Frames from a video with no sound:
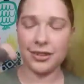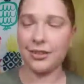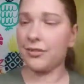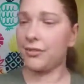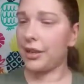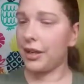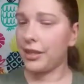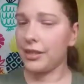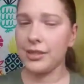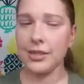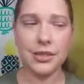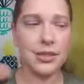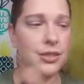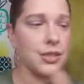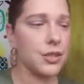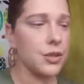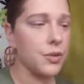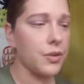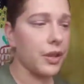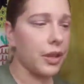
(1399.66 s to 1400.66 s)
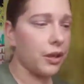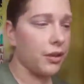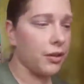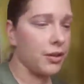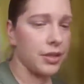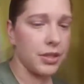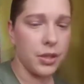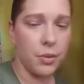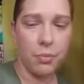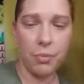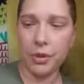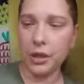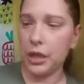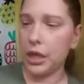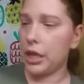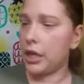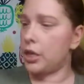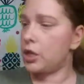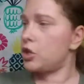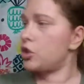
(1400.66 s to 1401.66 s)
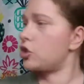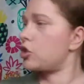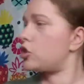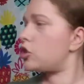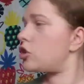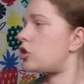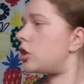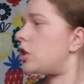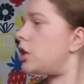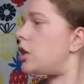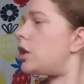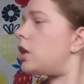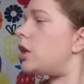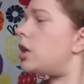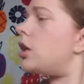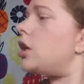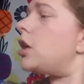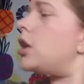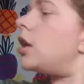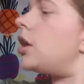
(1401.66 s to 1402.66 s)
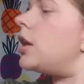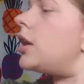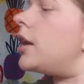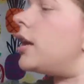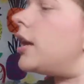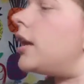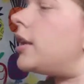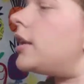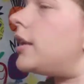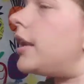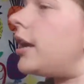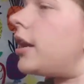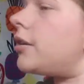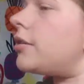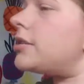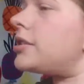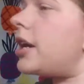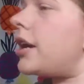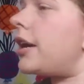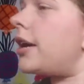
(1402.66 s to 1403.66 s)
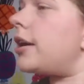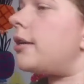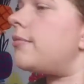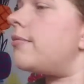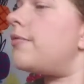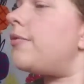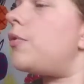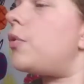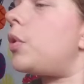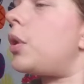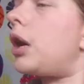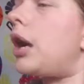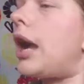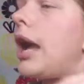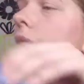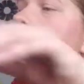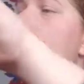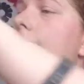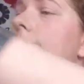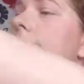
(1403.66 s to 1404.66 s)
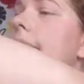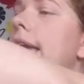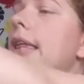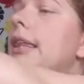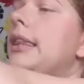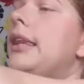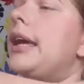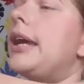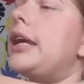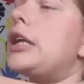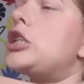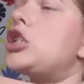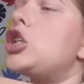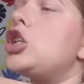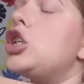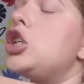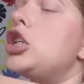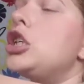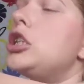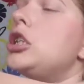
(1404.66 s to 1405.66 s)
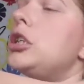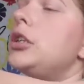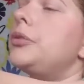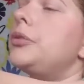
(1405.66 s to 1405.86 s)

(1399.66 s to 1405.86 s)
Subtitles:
Right, so there's the blush, and now time for highlighter.